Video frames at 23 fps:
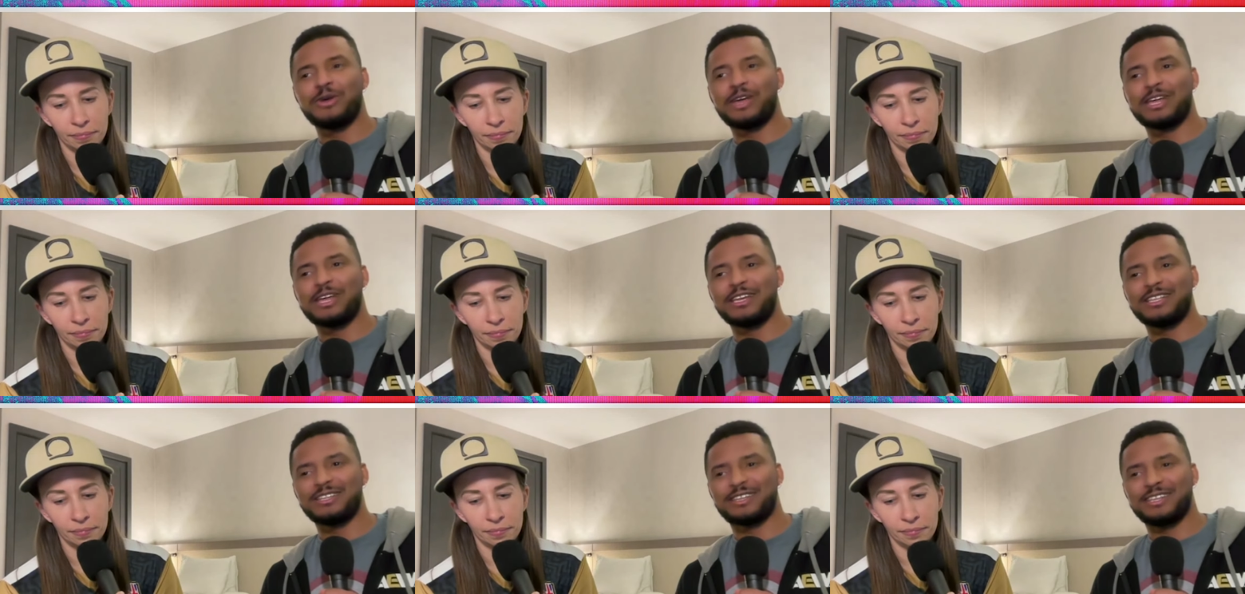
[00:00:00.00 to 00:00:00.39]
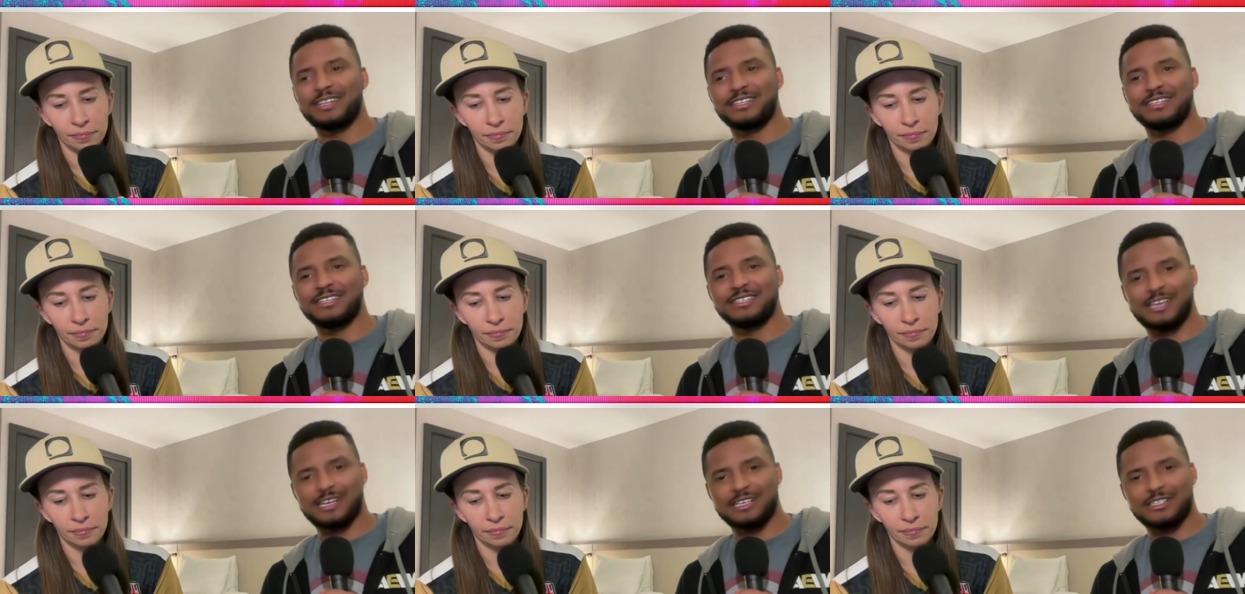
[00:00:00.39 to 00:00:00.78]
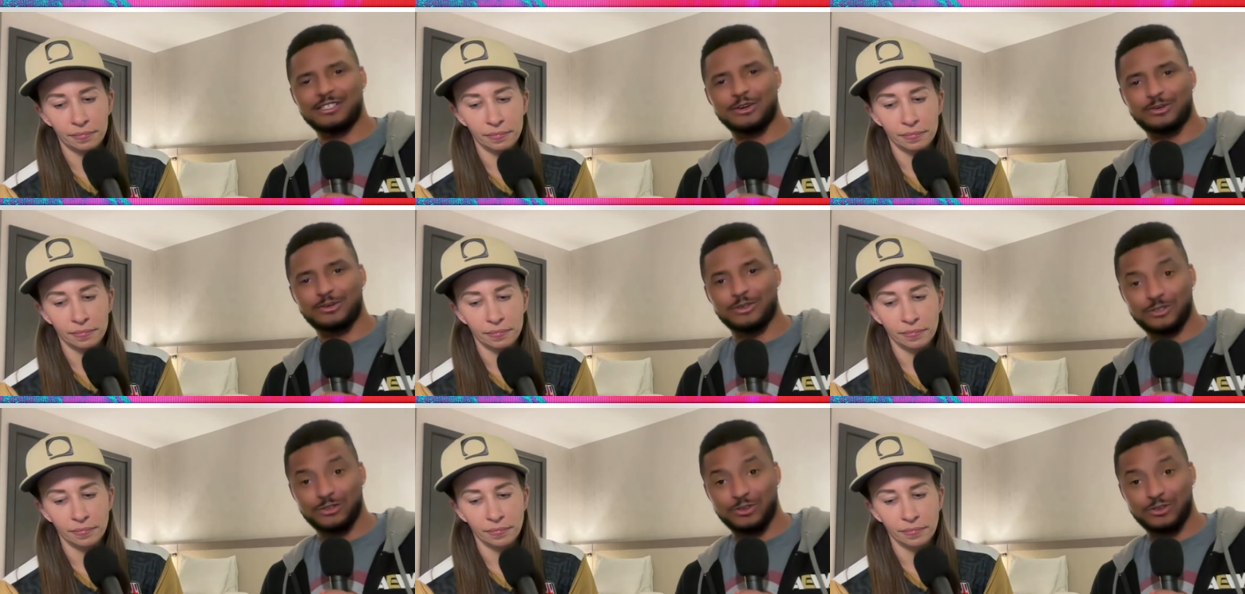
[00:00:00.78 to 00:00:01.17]
Speaker 1: anything to take
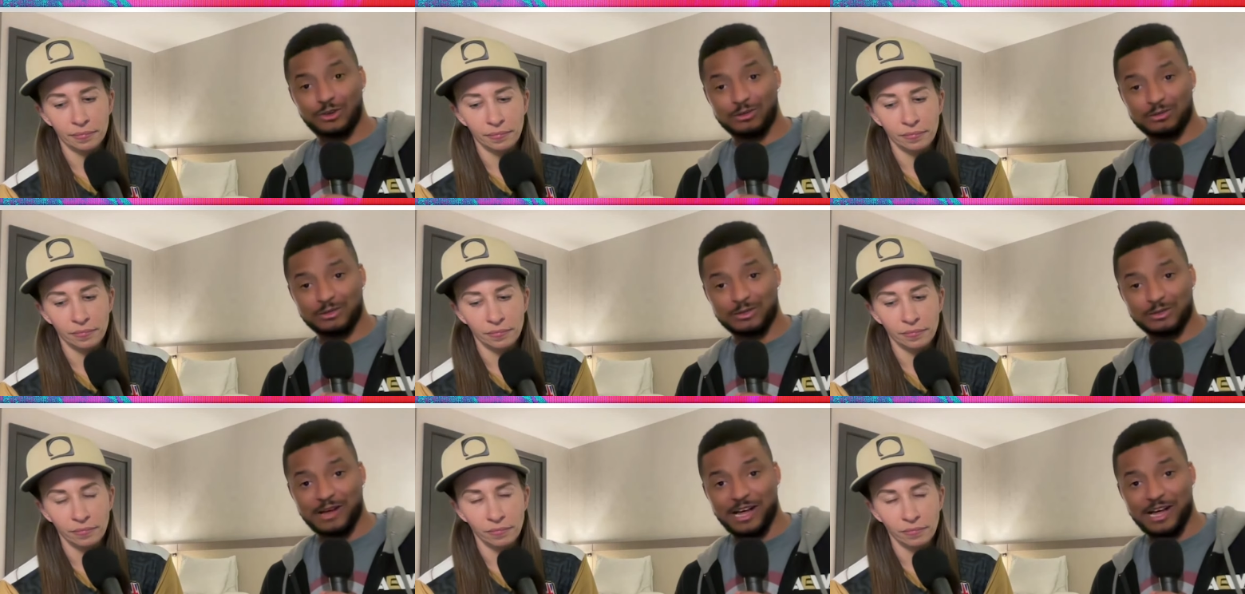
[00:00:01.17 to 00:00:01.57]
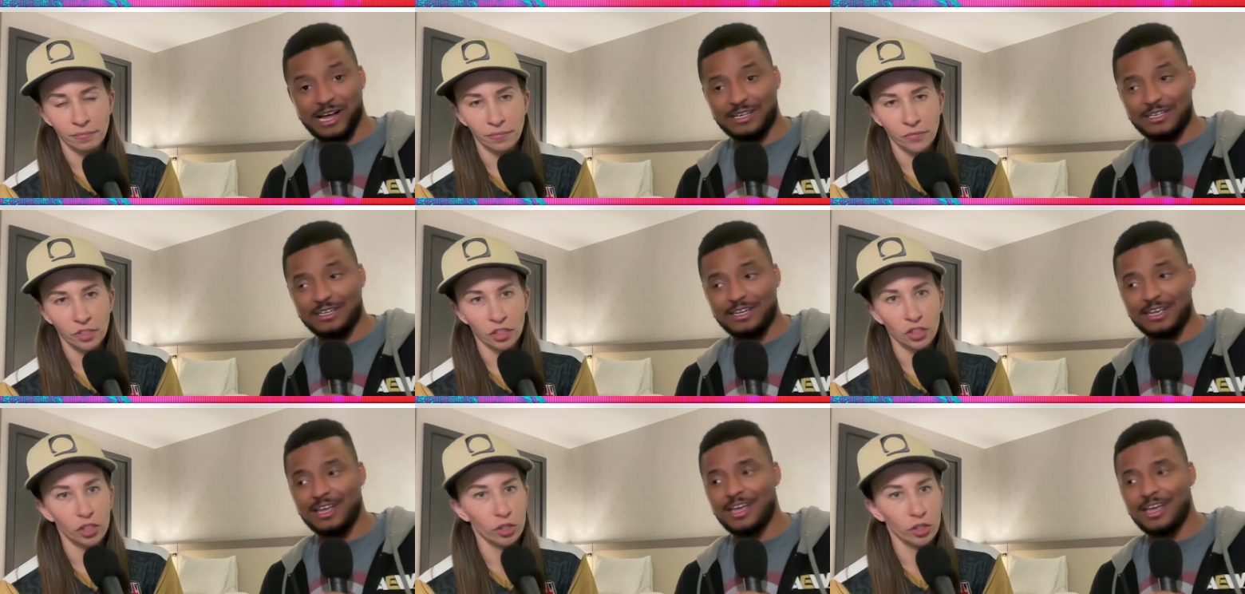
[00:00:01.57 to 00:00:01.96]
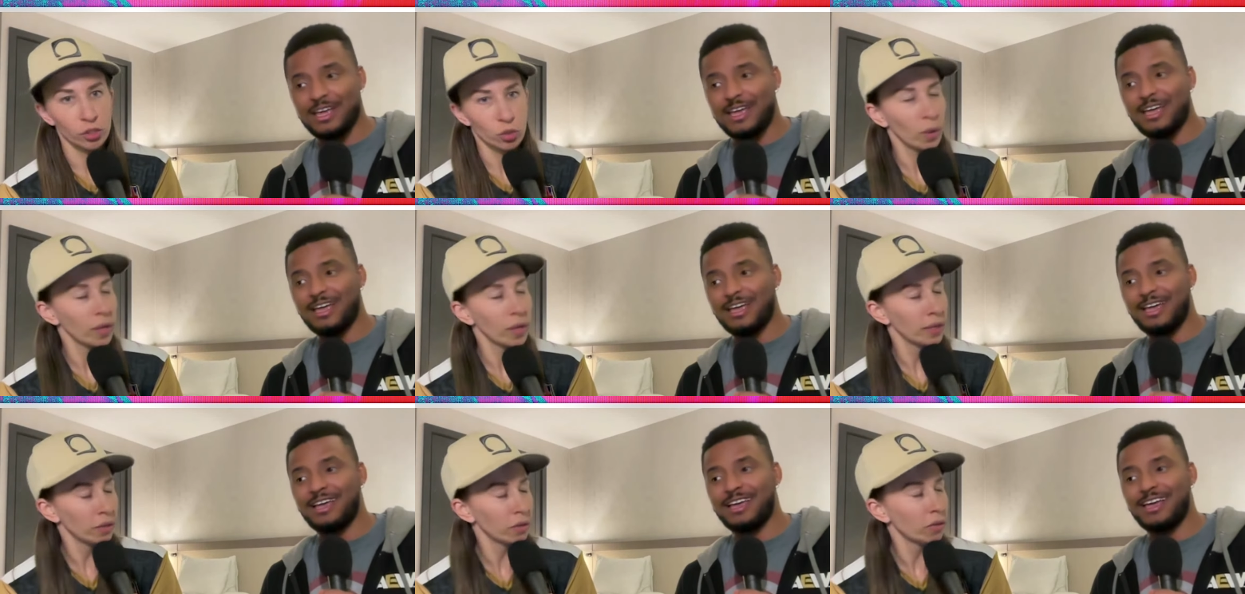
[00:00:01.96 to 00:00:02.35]
Toni Storm's spot. She's
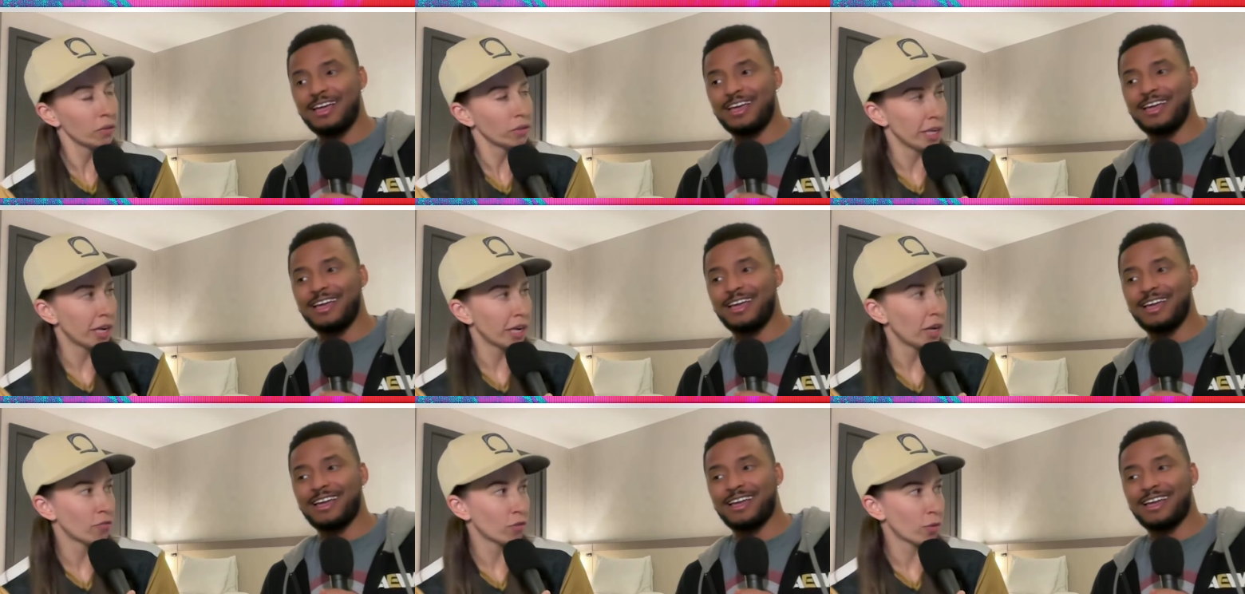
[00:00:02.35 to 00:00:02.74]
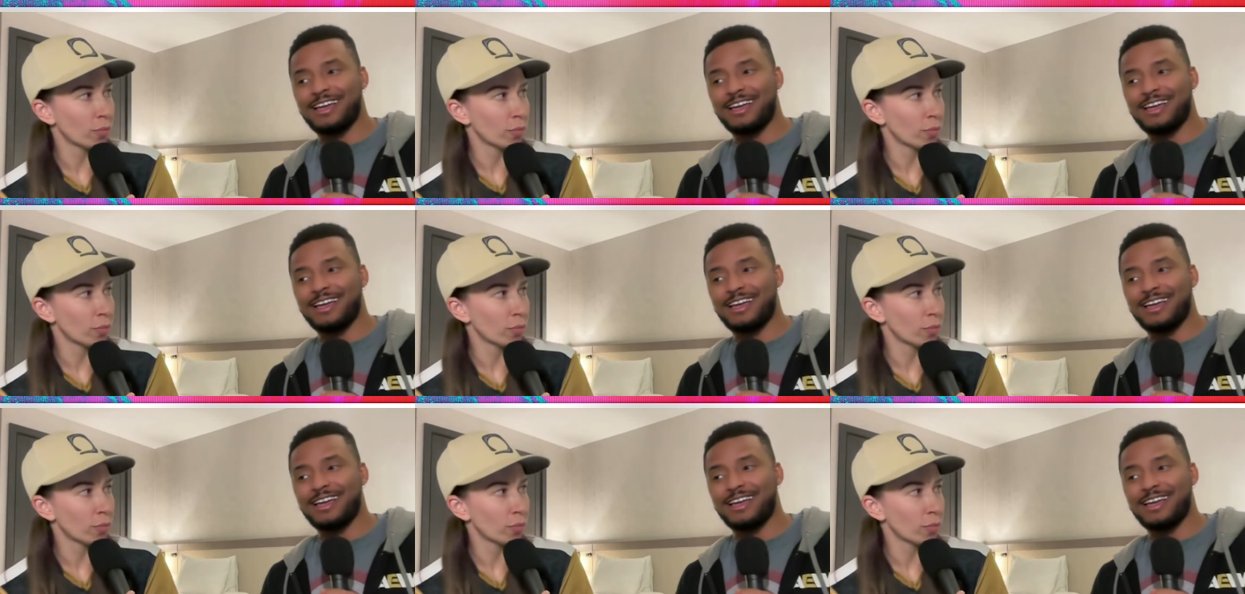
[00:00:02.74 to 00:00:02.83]
Speaker 2: quite literally out for